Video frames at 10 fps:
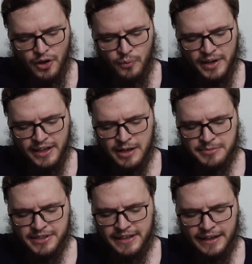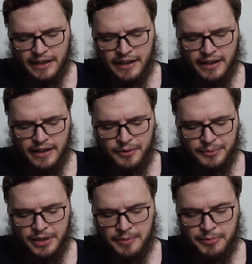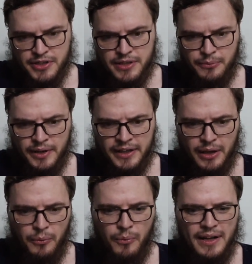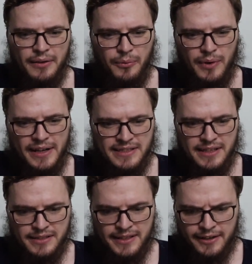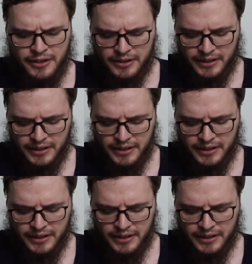when it comes to like a person working, what is the sighar